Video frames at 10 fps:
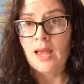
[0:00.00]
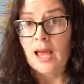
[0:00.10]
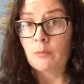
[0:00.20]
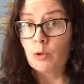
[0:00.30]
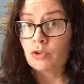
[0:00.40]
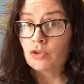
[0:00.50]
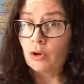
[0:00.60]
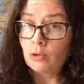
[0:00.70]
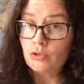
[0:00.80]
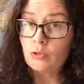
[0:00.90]
And what's
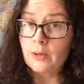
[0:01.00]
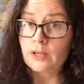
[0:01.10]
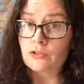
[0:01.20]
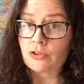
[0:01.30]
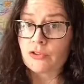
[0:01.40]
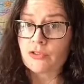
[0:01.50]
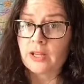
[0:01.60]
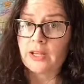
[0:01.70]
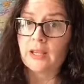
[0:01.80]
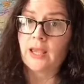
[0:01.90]
also
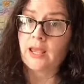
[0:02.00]
interesting,